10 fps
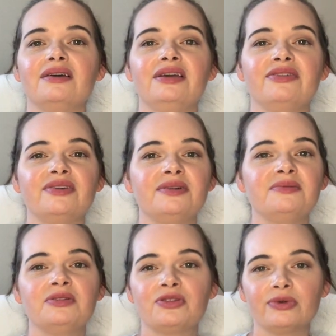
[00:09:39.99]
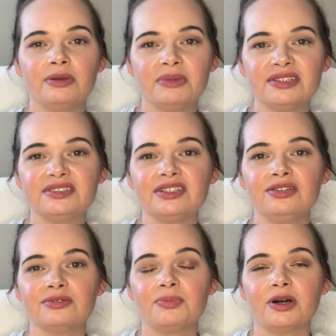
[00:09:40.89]
Even 3 months in,
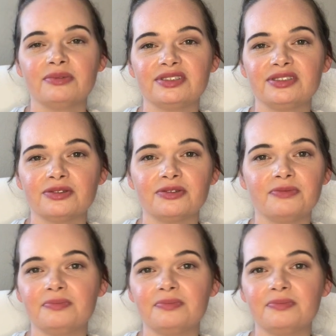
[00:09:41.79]
you'll probably still